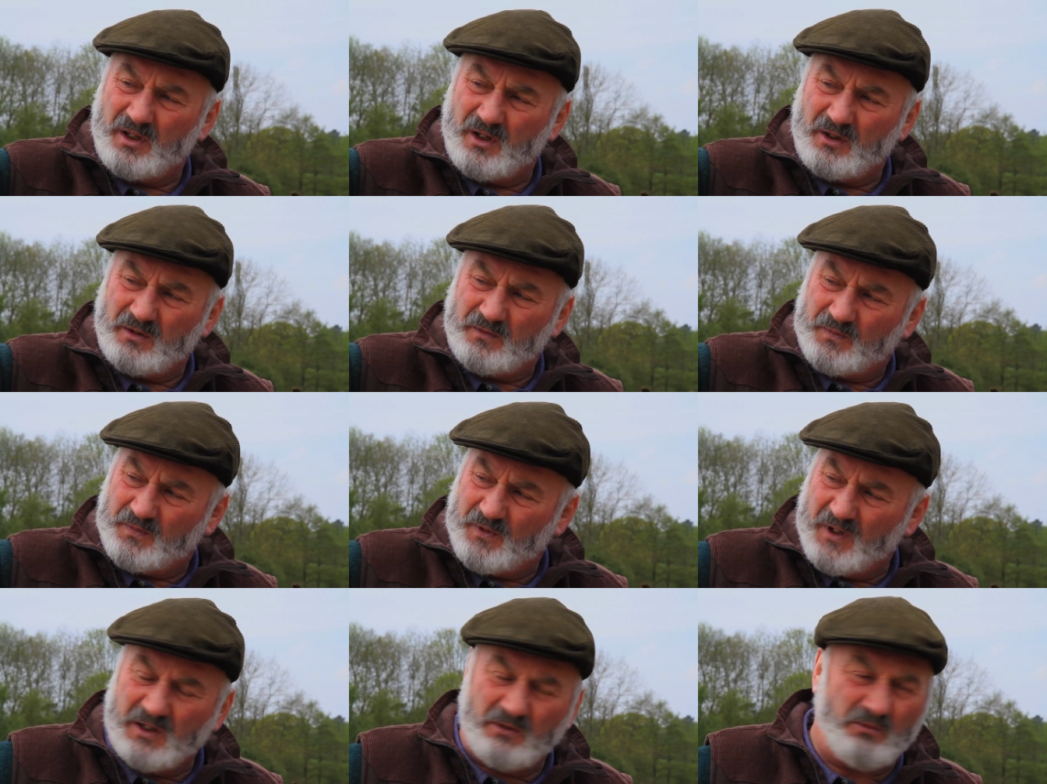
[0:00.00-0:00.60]
out
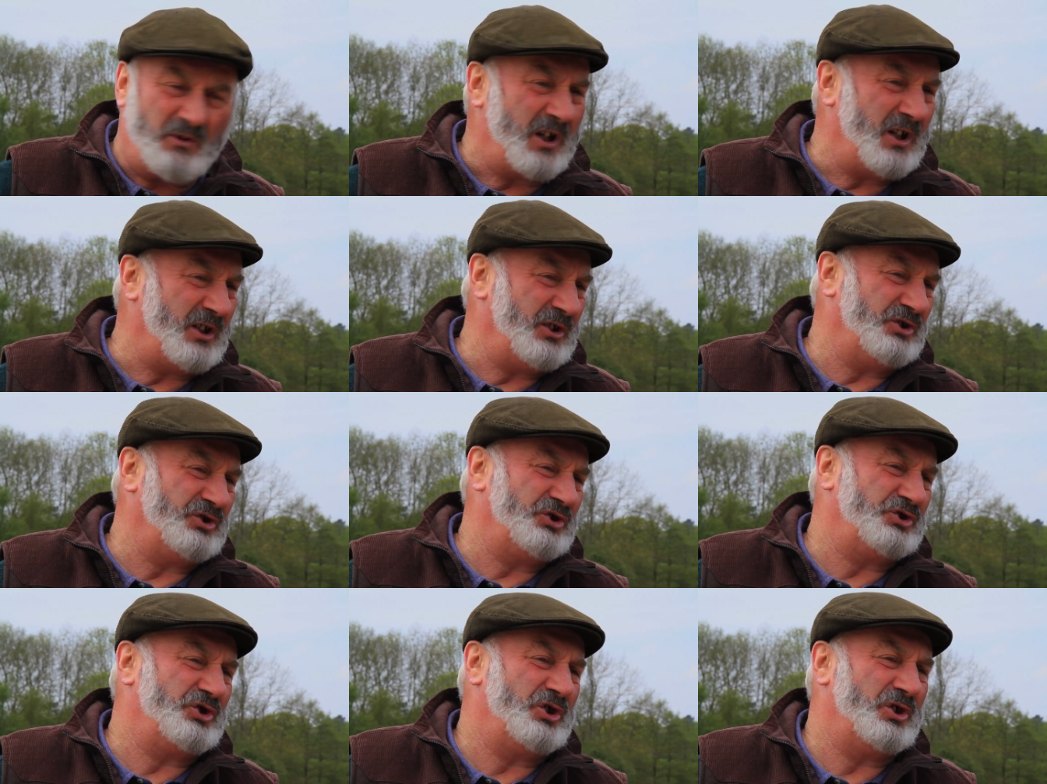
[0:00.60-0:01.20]
free
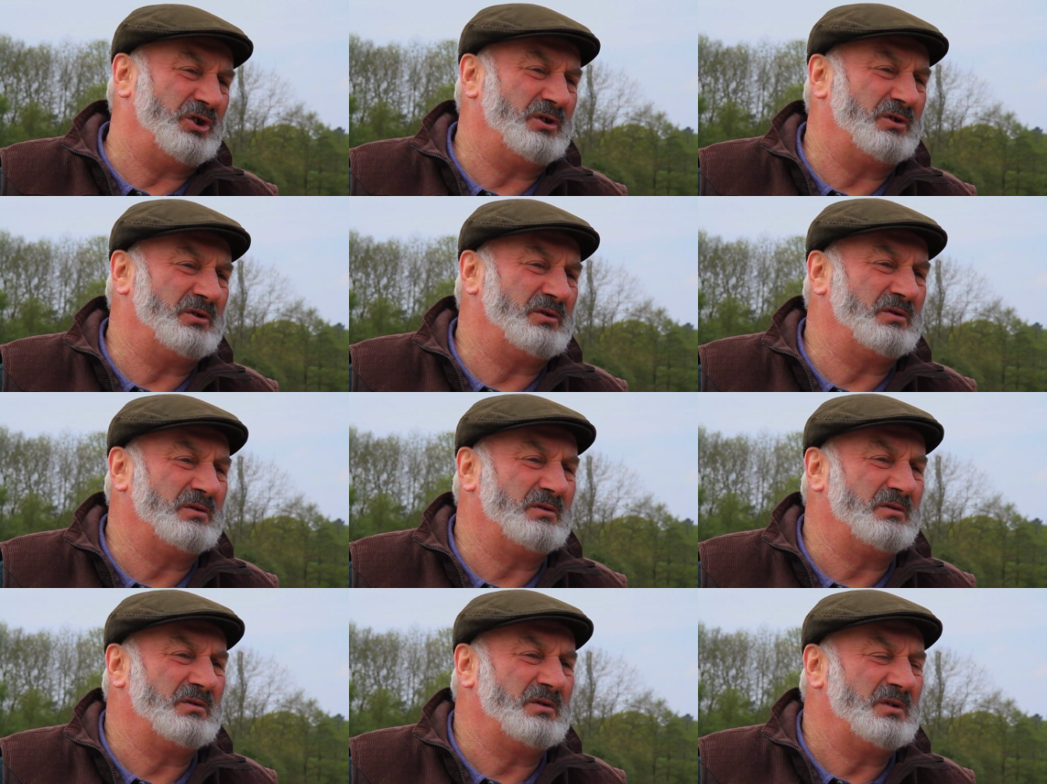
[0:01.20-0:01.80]
range
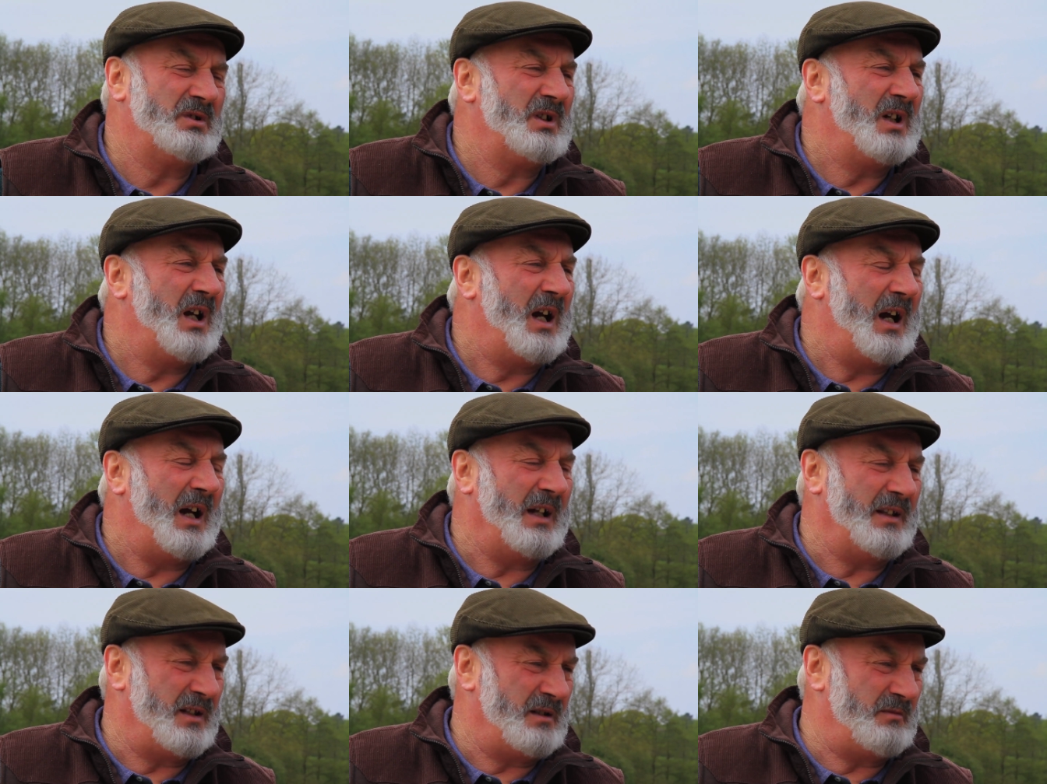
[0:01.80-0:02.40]

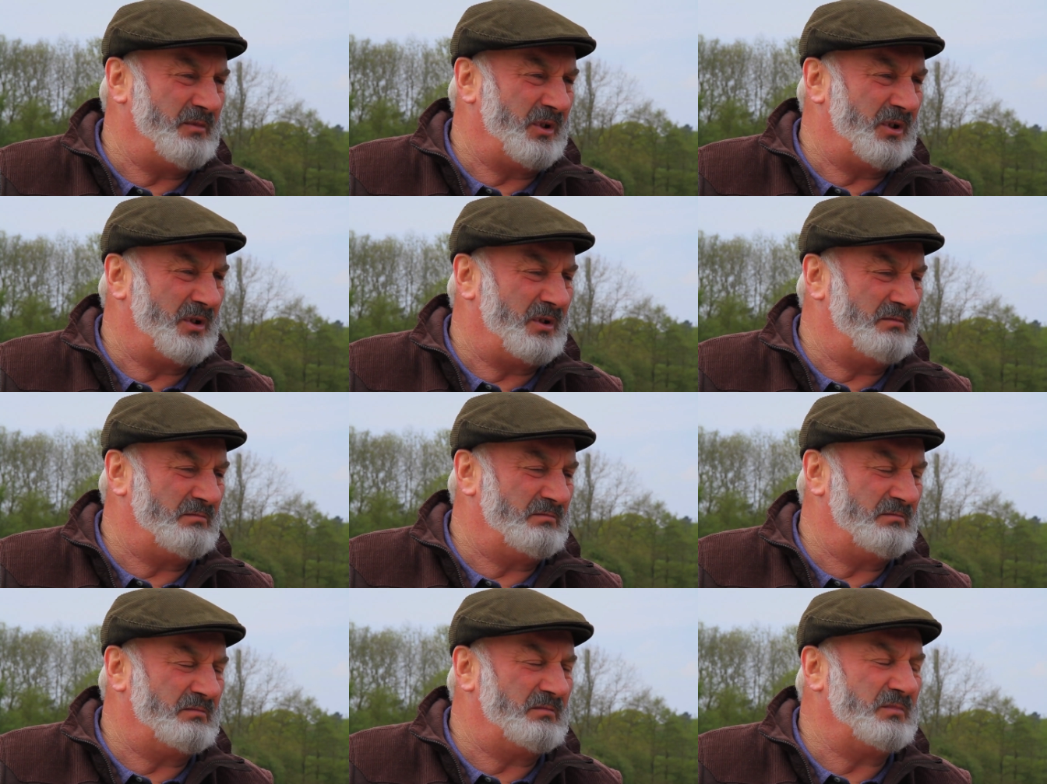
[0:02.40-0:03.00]
and they
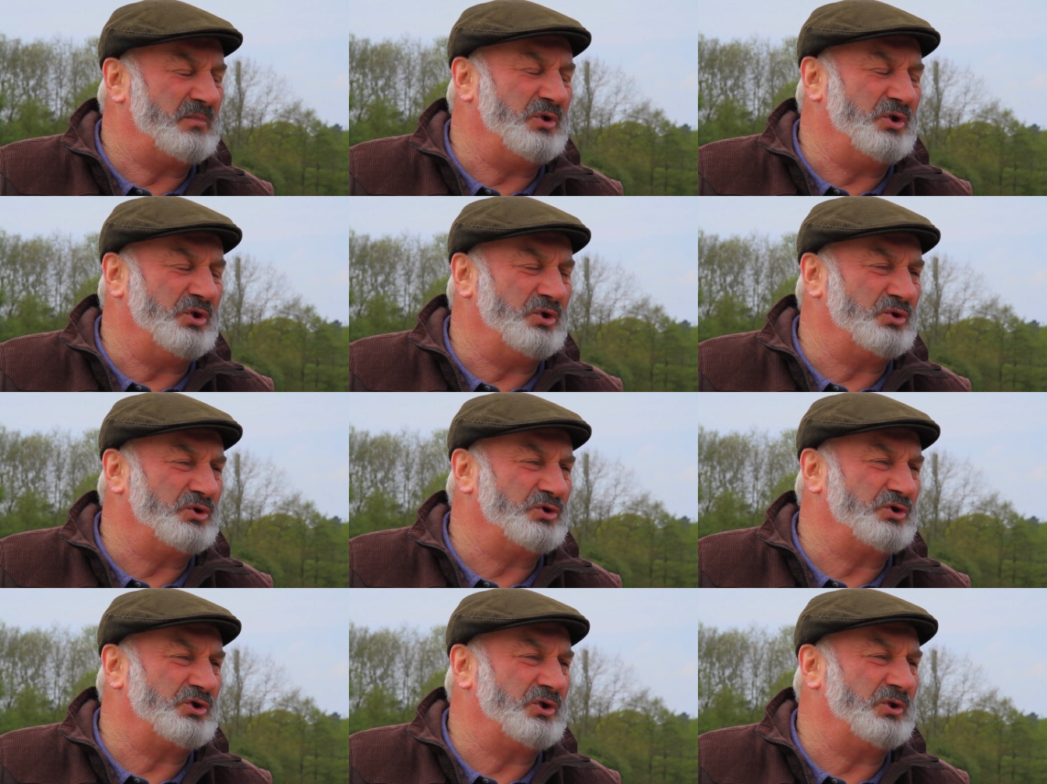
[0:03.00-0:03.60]
become
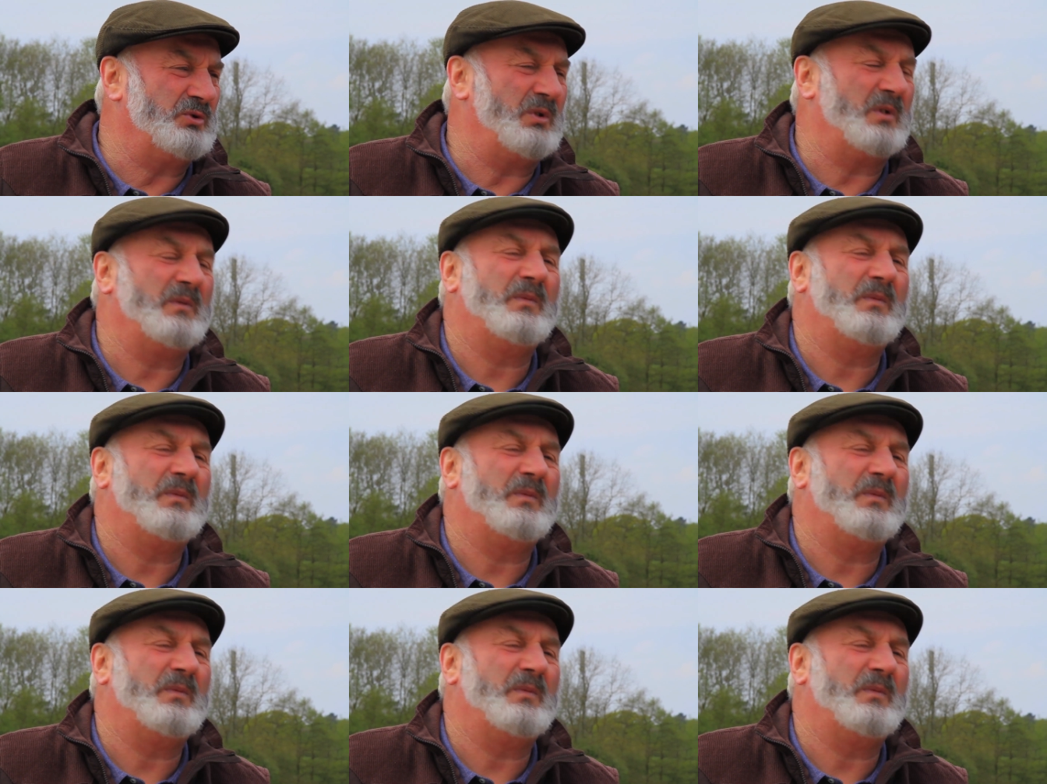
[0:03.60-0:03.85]
used to a